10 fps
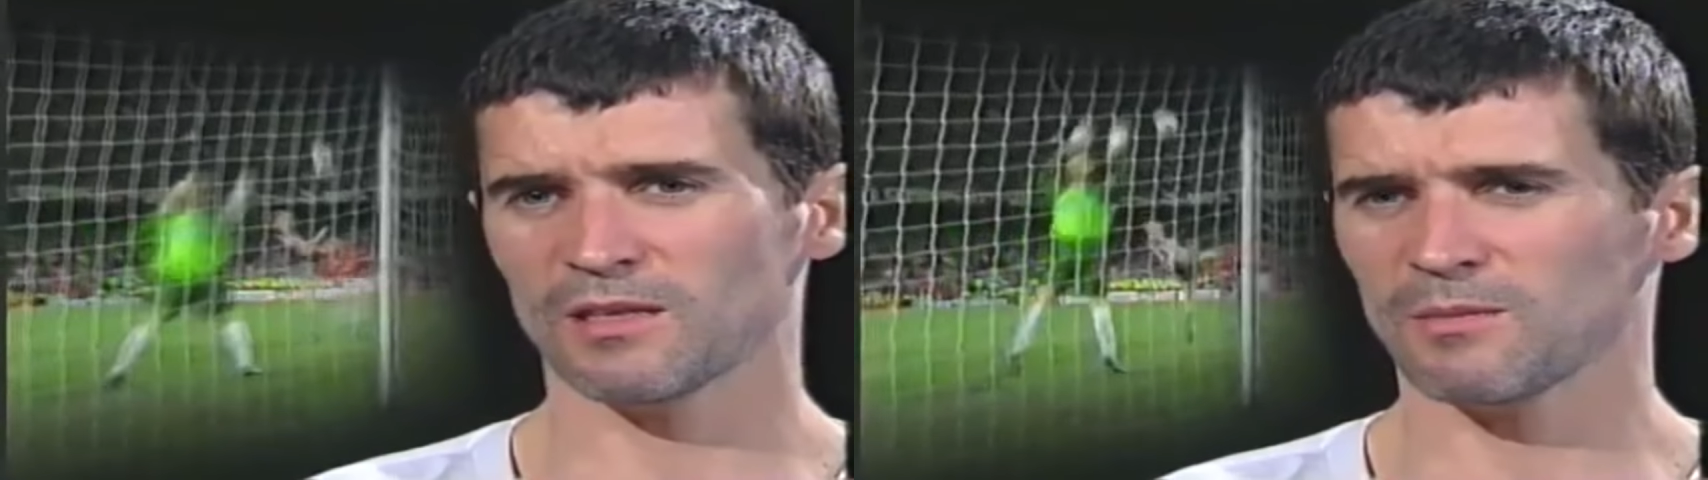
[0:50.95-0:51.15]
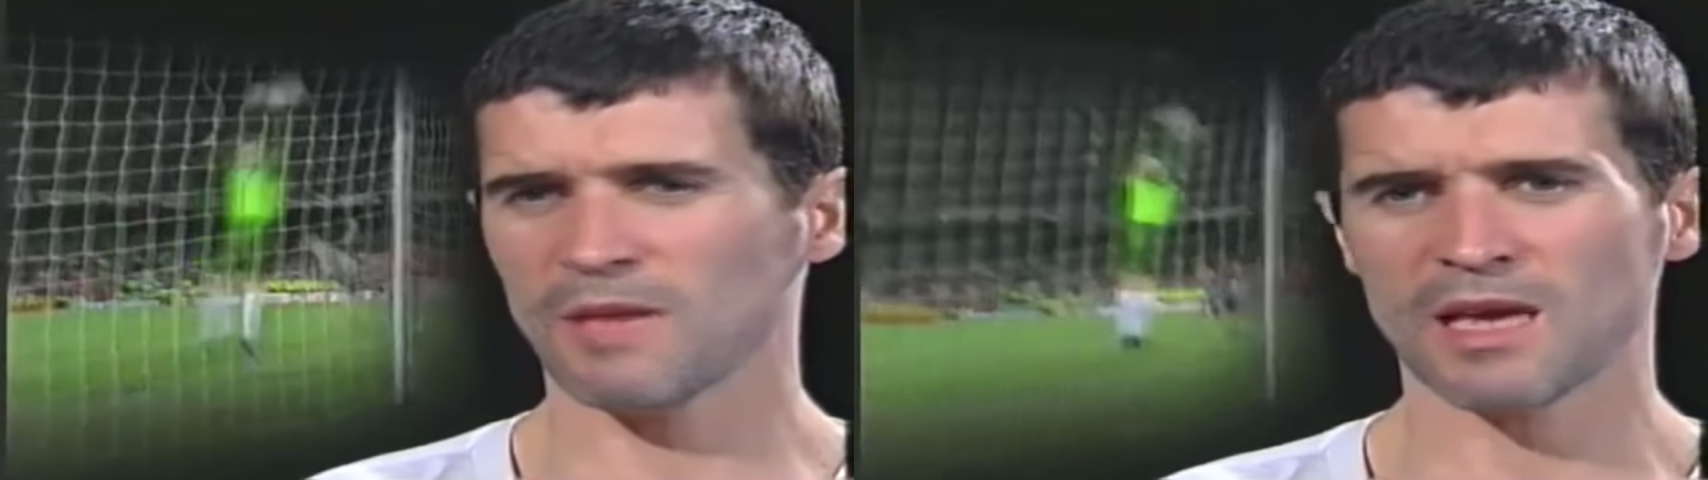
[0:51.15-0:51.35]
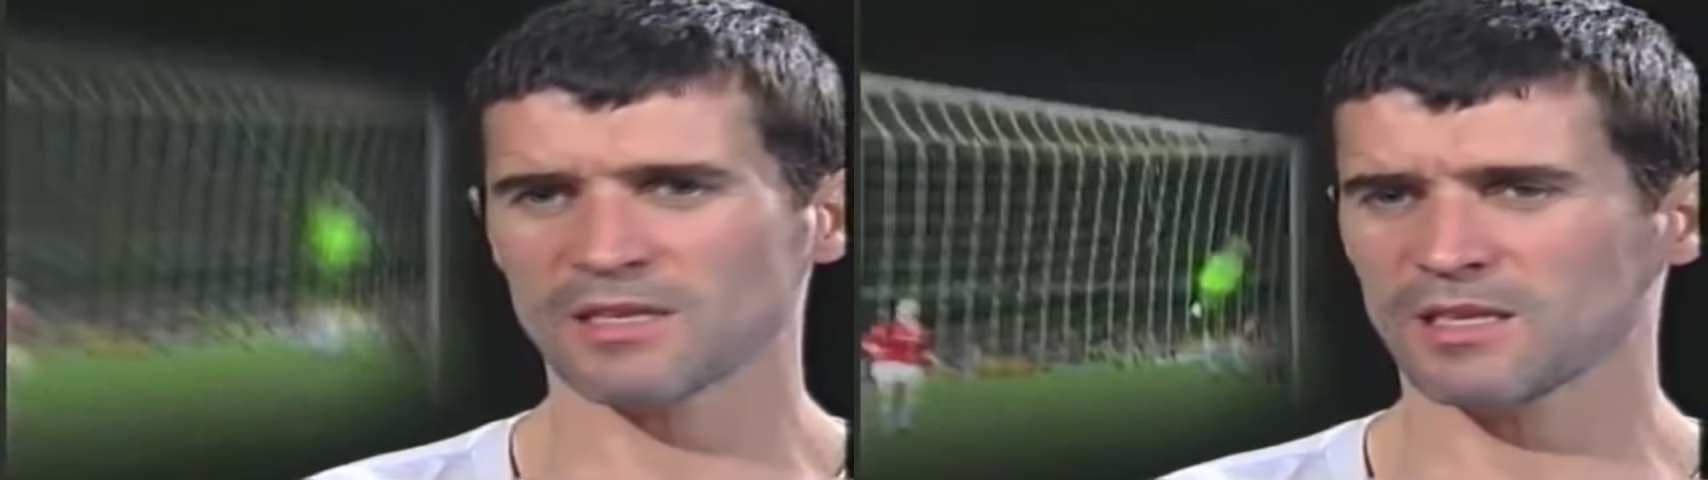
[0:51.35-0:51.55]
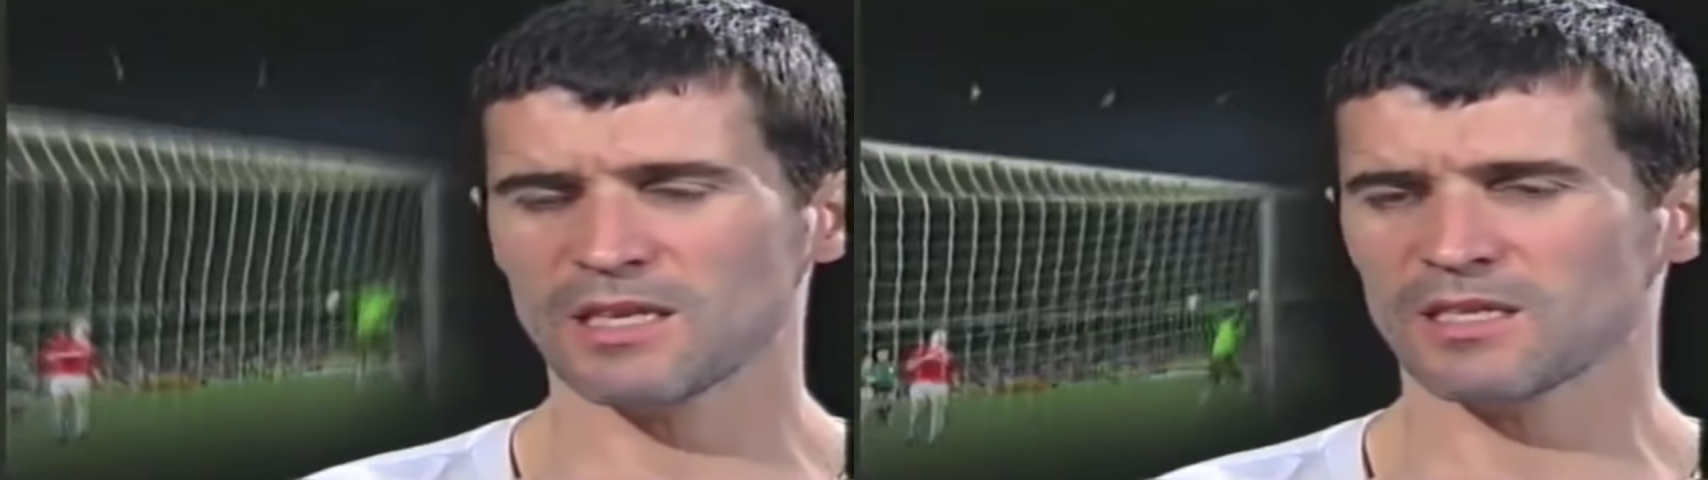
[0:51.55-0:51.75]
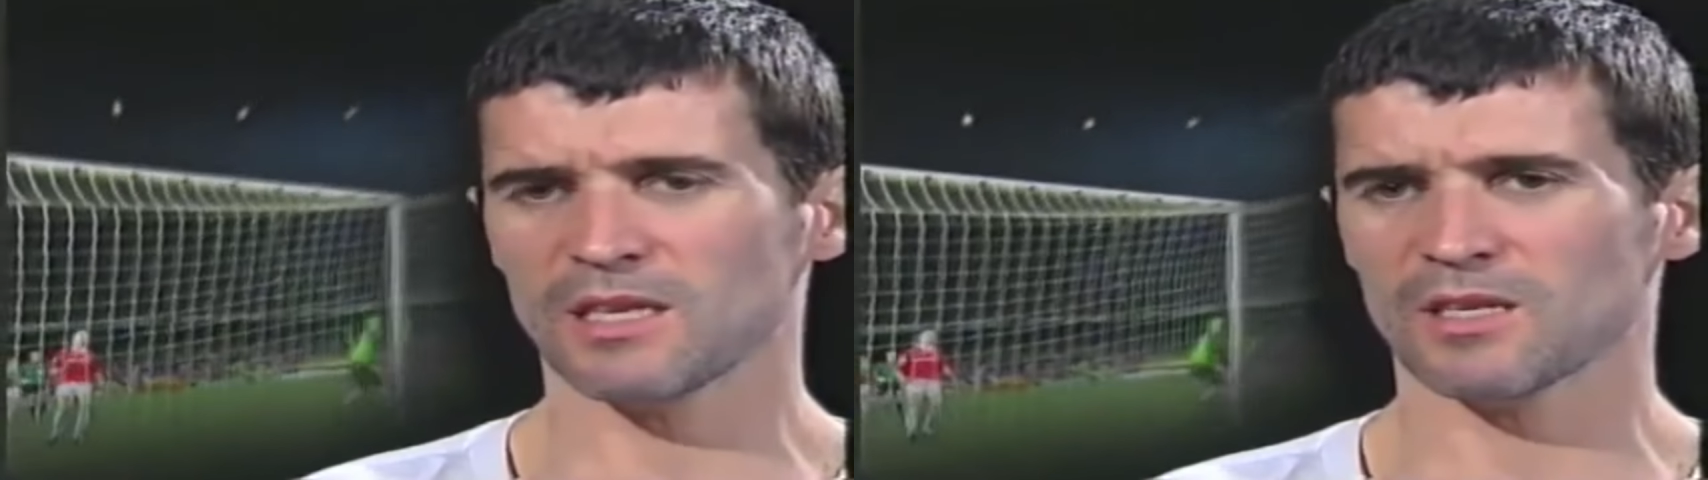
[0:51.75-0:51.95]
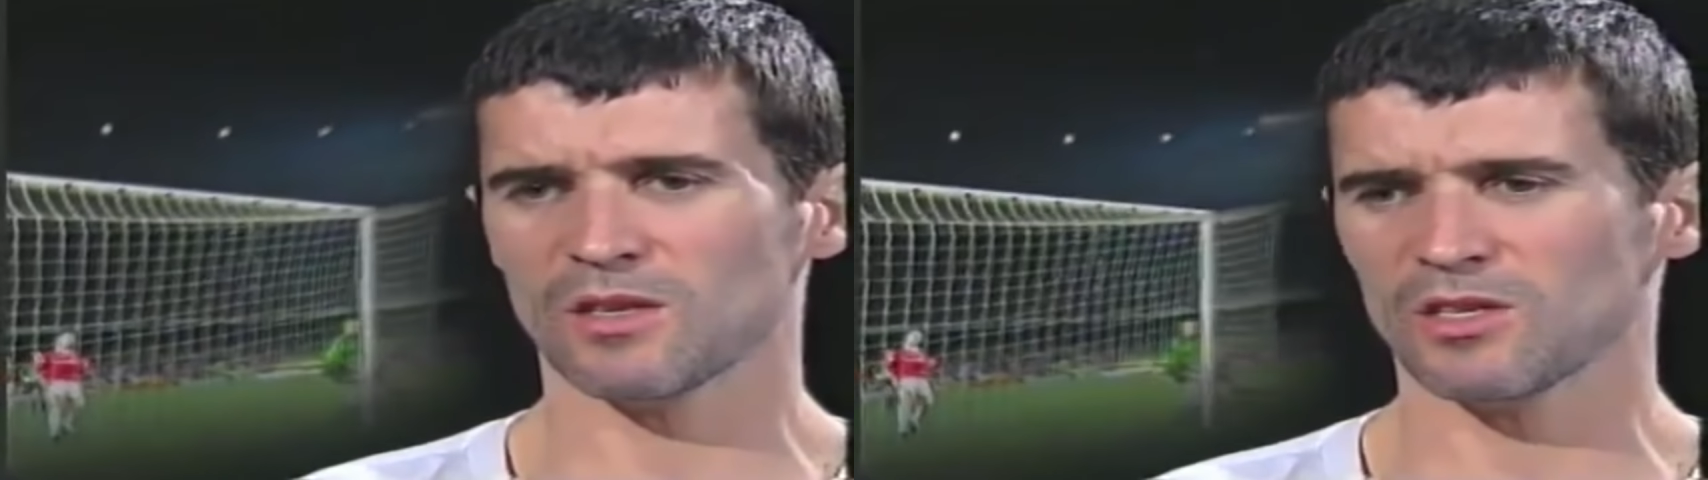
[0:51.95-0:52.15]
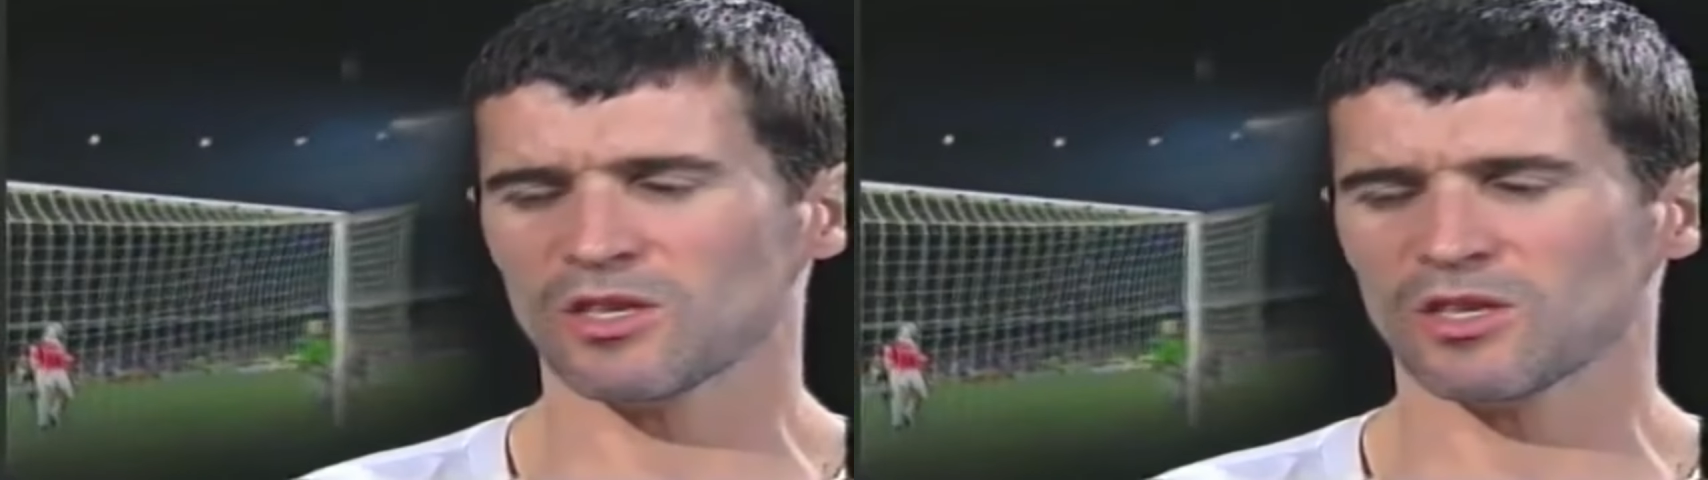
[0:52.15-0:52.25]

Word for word: It's amazing. These things,